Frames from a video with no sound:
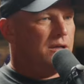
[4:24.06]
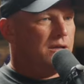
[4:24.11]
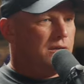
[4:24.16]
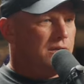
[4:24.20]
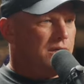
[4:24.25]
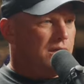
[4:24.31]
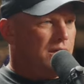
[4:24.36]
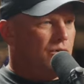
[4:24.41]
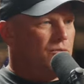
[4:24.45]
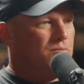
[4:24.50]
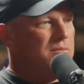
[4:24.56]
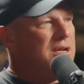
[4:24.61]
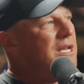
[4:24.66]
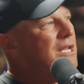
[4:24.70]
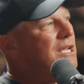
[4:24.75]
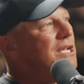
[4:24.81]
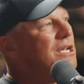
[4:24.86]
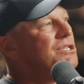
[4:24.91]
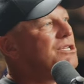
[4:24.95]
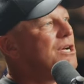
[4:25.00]
you know
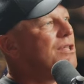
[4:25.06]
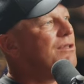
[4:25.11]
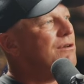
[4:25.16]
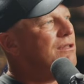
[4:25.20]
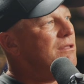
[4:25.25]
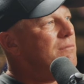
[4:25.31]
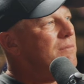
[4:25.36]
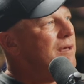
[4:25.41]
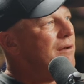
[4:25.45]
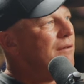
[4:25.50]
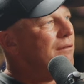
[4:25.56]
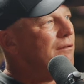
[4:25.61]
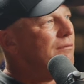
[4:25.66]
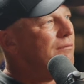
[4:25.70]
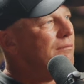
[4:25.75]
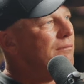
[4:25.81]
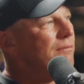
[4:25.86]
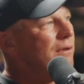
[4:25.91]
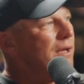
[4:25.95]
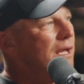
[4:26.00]
meeting each other in the middle
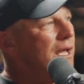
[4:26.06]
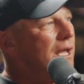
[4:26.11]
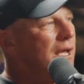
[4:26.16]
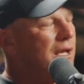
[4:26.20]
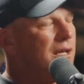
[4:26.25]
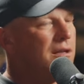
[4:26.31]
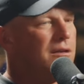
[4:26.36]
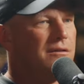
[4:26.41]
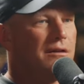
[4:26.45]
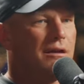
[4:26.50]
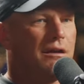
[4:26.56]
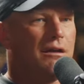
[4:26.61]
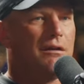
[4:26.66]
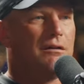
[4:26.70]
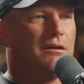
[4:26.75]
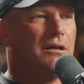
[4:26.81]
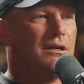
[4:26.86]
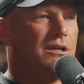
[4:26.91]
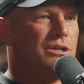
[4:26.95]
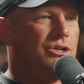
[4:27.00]
yeah. and uh,
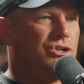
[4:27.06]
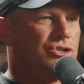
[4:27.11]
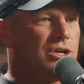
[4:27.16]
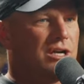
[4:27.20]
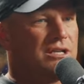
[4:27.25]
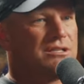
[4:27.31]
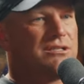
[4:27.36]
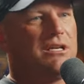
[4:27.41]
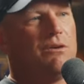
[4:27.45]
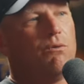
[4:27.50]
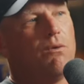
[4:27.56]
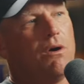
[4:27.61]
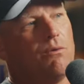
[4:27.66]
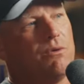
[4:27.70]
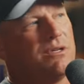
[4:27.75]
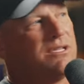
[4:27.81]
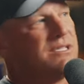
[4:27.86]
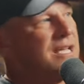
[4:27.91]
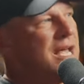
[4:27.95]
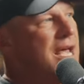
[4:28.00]
trusting what
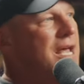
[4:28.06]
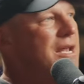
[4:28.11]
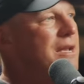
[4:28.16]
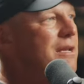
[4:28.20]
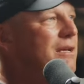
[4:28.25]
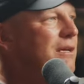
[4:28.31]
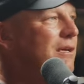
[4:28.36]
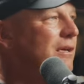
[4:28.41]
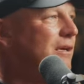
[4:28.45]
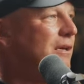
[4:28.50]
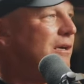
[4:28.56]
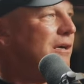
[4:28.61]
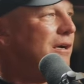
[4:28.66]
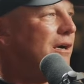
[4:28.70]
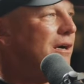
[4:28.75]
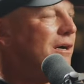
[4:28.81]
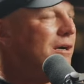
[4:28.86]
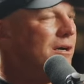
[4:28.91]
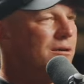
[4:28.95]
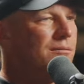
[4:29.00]
was said.
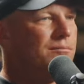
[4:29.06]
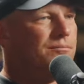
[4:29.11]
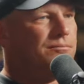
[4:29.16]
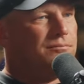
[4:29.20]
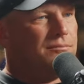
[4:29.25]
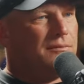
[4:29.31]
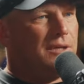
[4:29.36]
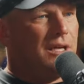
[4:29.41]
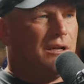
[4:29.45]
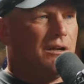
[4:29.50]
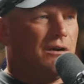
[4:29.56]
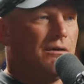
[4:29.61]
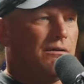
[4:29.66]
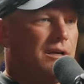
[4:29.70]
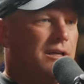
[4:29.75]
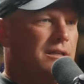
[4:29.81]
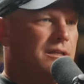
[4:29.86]
Um, you know, and